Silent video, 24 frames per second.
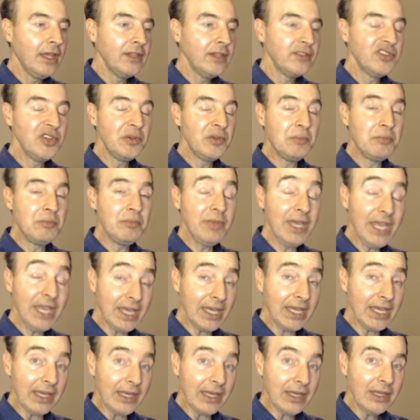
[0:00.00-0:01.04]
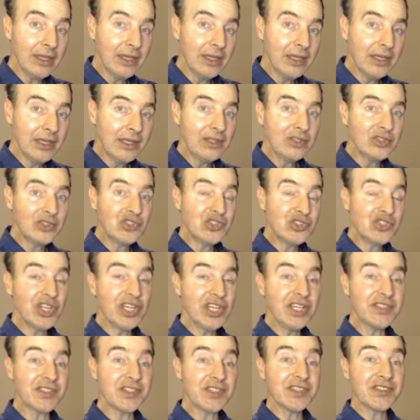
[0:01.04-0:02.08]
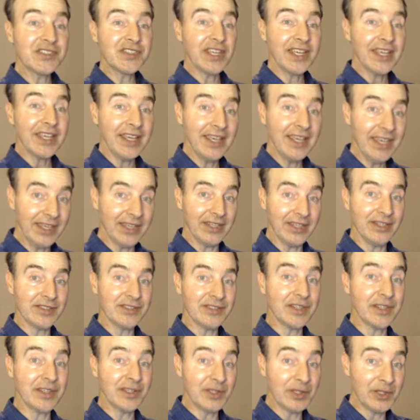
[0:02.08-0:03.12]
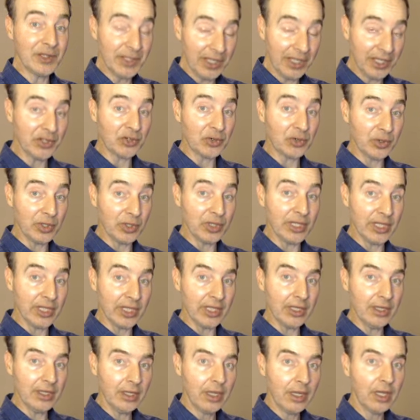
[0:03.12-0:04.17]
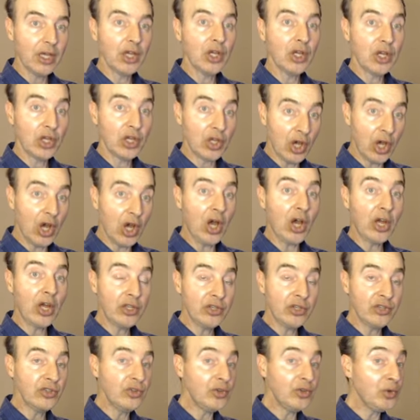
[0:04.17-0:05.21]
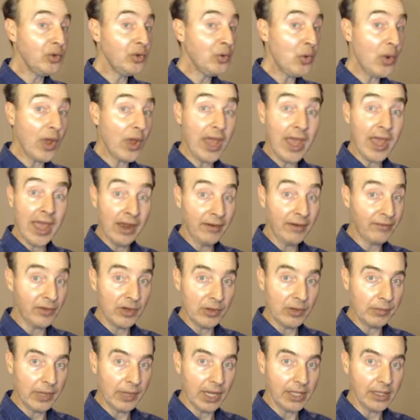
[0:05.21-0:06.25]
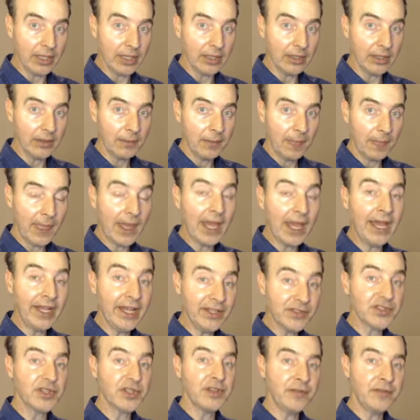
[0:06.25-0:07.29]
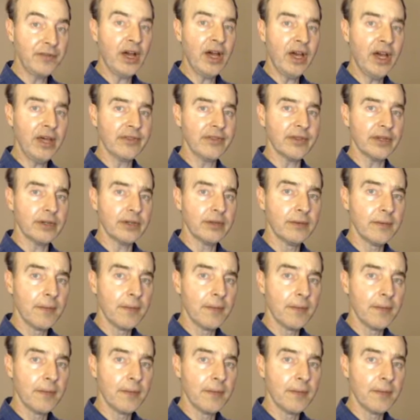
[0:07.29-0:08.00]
To me, Jesus is literally God to everybody as the Father.